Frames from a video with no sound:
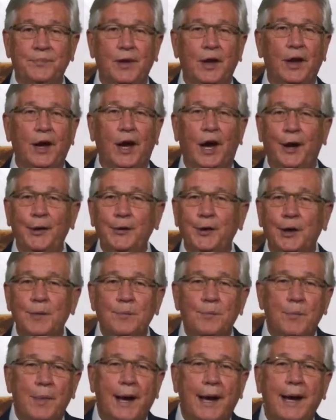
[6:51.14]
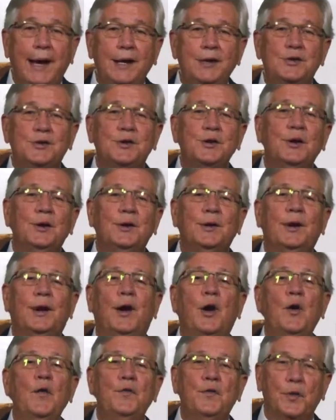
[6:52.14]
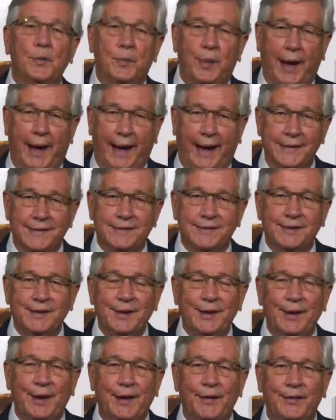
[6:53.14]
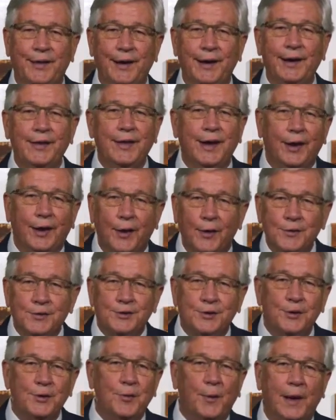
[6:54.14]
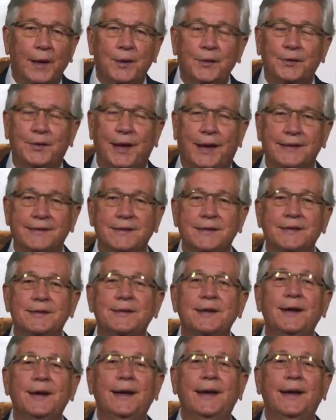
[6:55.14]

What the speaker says: under a major overpass there that goes through Waco, Texas.